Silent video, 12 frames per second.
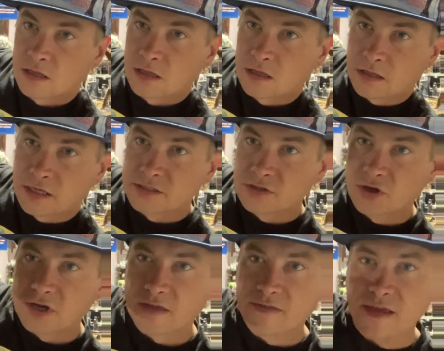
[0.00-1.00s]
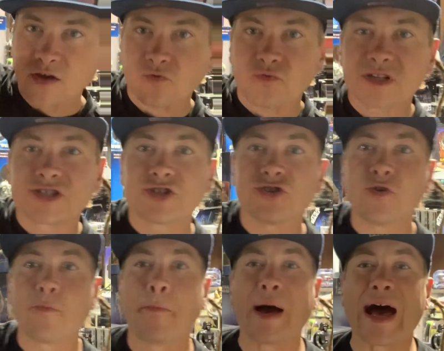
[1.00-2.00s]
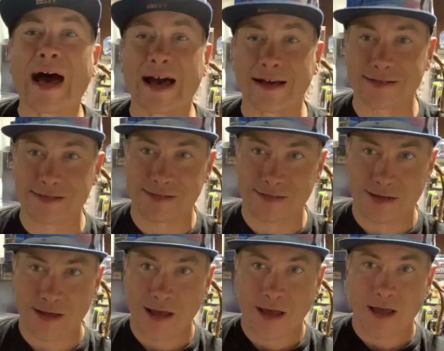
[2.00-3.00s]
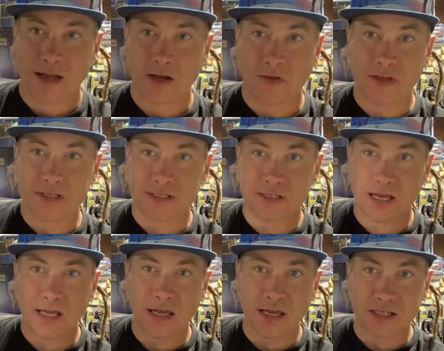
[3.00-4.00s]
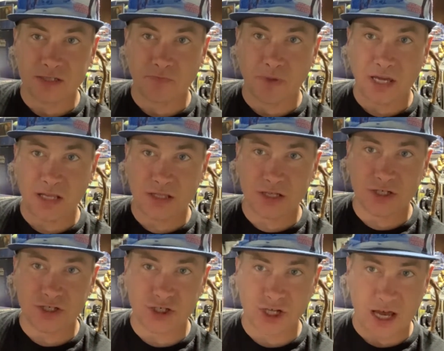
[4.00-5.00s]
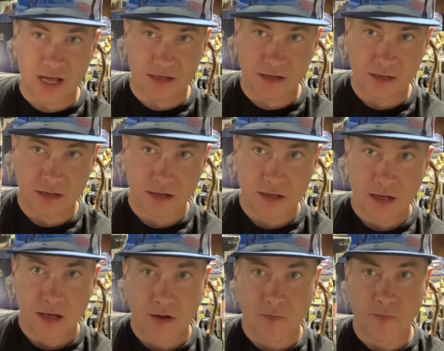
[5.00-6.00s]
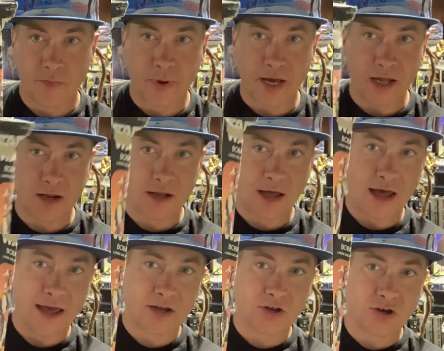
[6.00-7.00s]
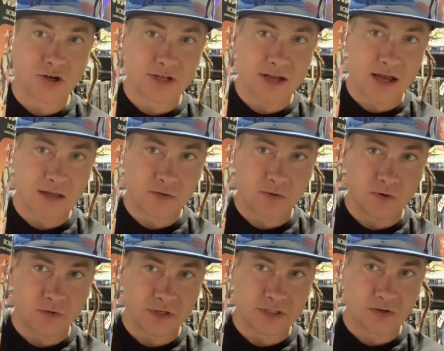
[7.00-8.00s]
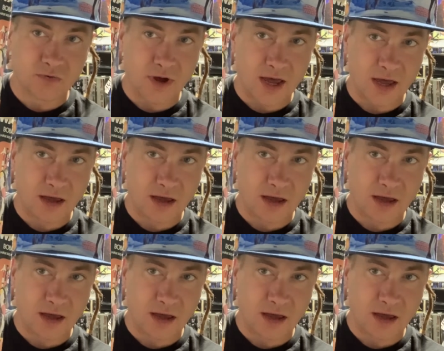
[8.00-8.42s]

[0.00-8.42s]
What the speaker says: let's look at the original box. Now this thing is beat to shit, but I could not throw this away.